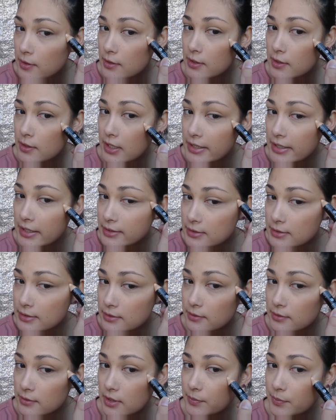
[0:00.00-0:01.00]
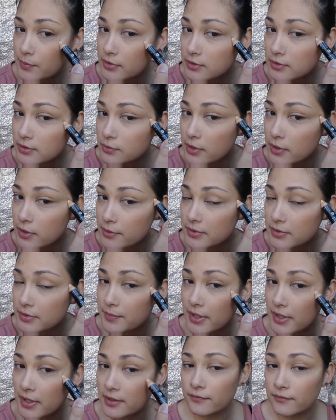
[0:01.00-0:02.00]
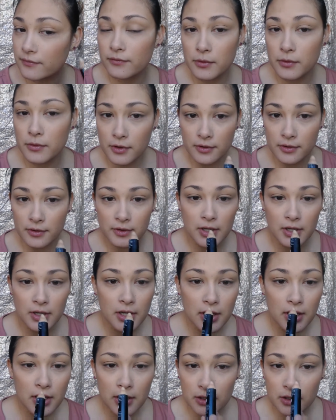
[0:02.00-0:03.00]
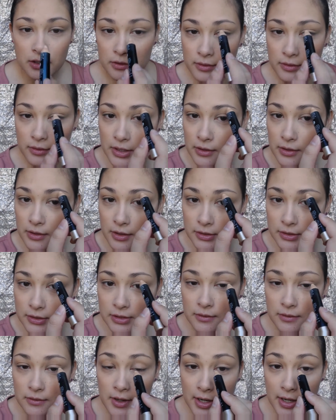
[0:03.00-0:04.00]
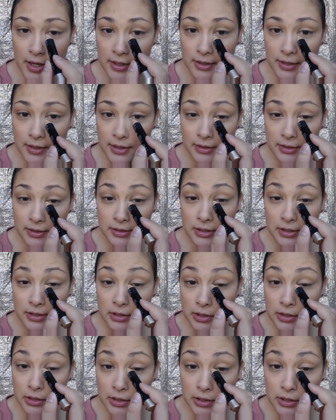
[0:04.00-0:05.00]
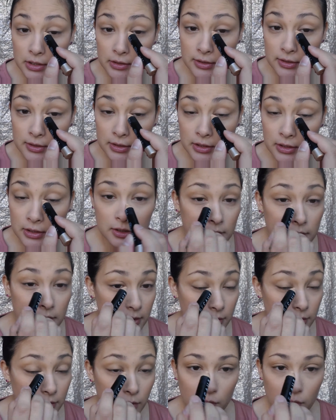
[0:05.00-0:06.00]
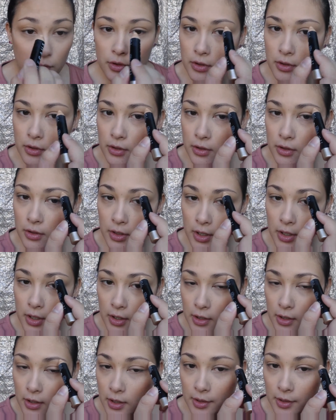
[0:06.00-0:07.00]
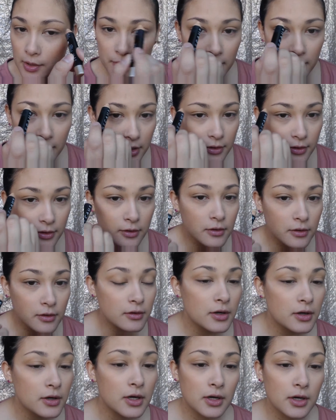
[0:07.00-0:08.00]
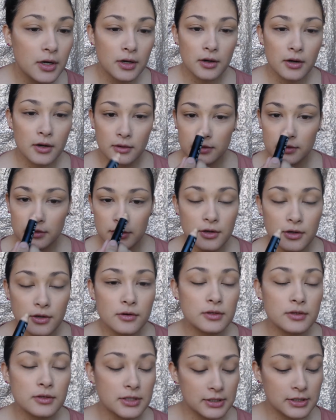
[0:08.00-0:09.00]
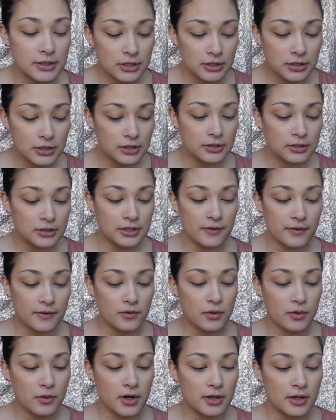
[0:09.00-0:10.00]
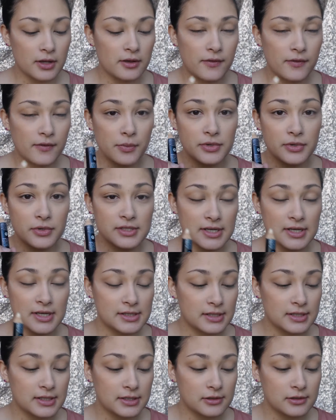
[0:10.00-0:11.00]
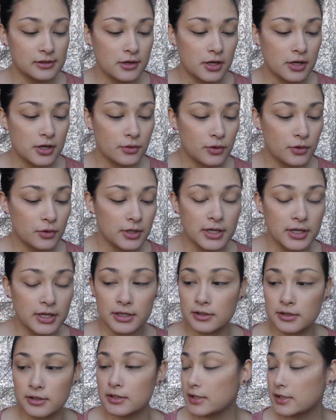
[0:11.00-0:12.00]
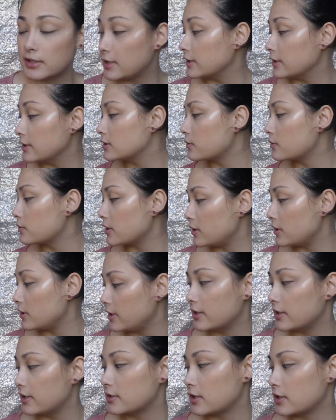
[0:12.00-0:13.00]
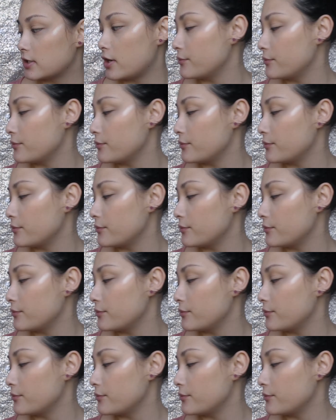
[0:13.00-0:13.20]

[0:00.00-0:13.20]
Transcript: I just do a couple of swipes back and forth. You can also highlight. This is good to use in the inner corner, up here, nose. It's good to use everywhere. I love how precise it is, so you can really get it to where you need it to go.